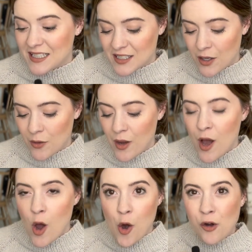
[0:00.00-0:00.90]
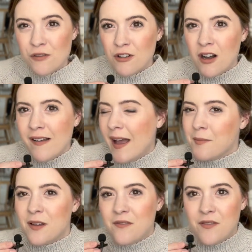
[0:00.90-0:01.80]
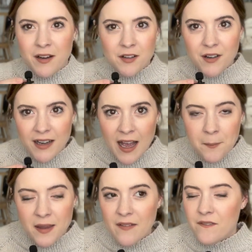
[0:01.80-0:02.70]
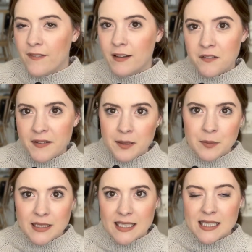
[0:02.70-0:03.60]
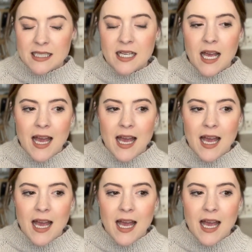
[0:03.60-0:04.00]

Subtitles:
So overall, I'm very, very happy, very, very pleased.